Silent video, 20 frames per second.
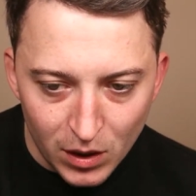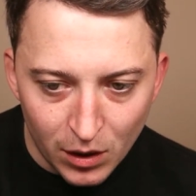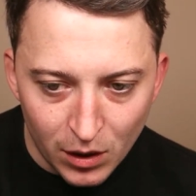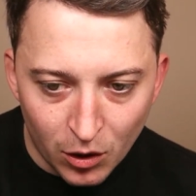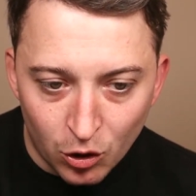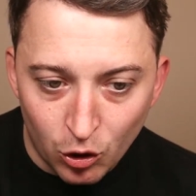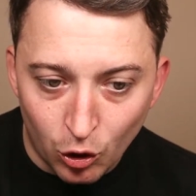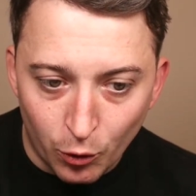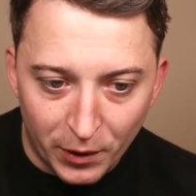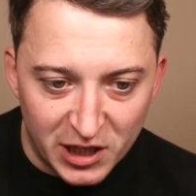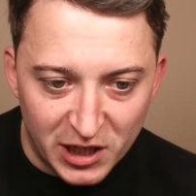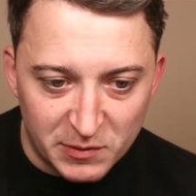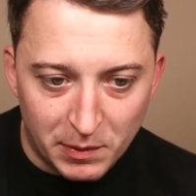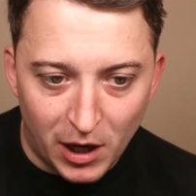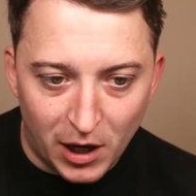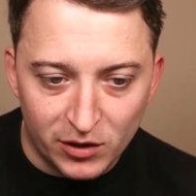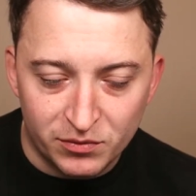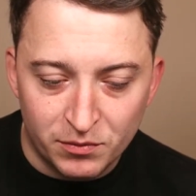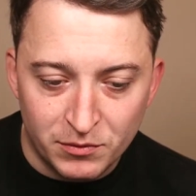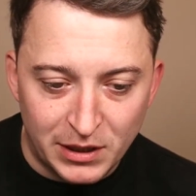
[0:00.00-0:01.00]
Glorious
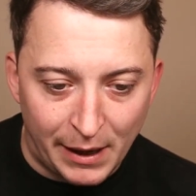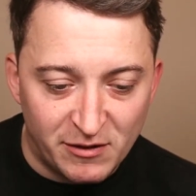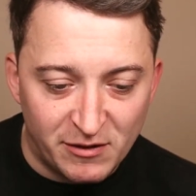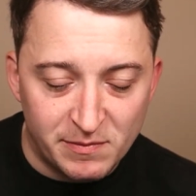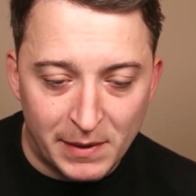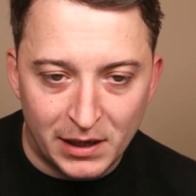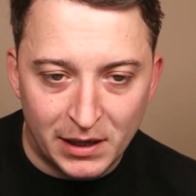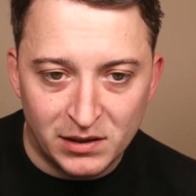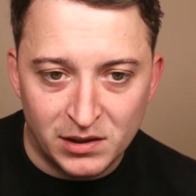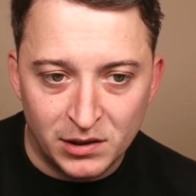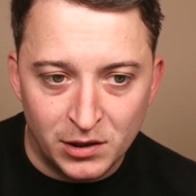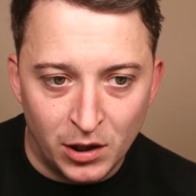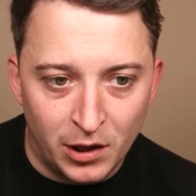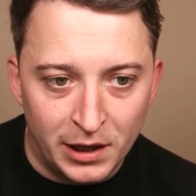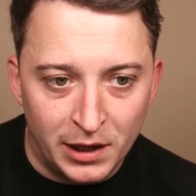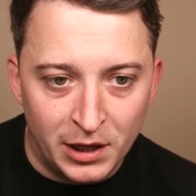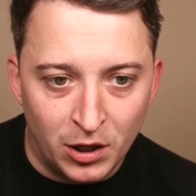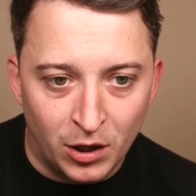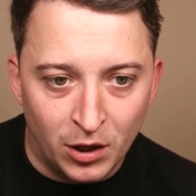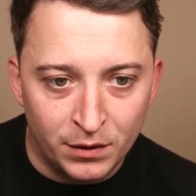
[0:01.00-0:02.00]
pass from James Maddison
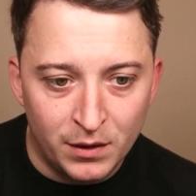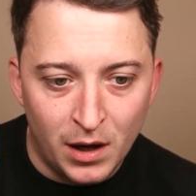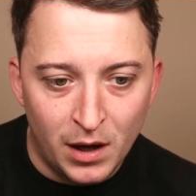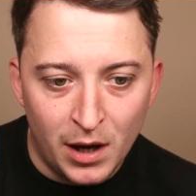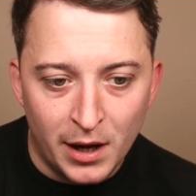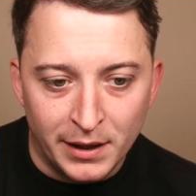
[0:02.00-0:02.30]
early on.